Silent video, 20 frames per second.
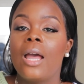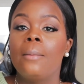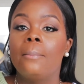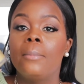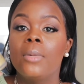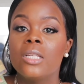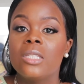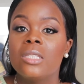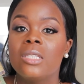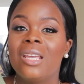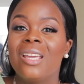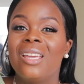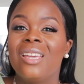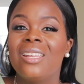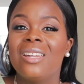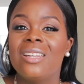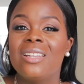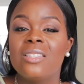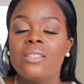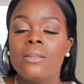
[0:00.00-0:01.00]
I must say
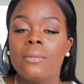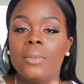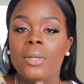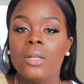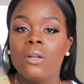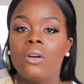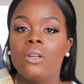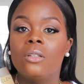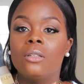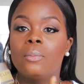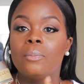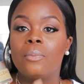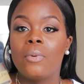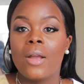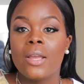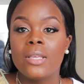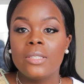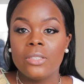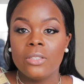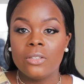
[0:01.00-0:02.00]
it is a bit on the
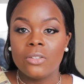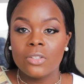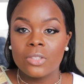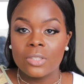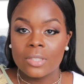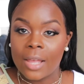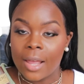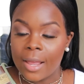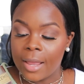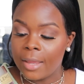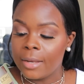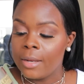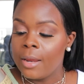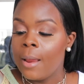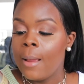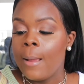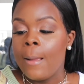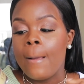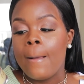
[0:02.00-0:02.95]
pricier side,